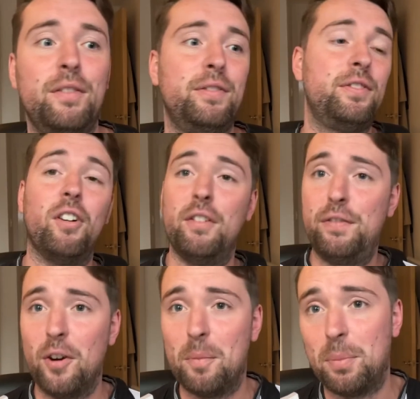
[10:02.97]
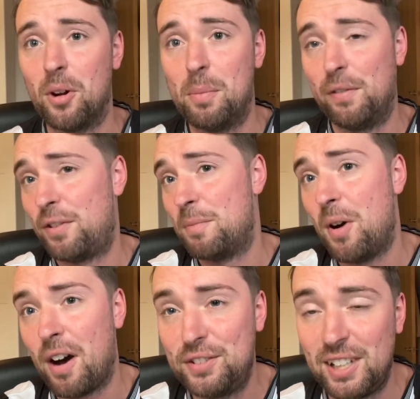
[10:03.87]
foreign football, but from
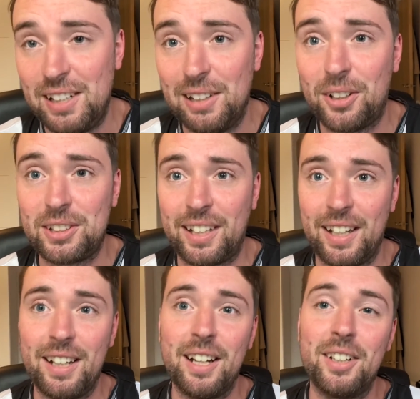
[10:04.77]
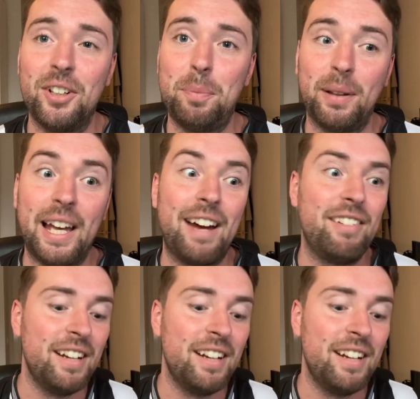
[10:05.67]
what I've seen, he looks like a good player.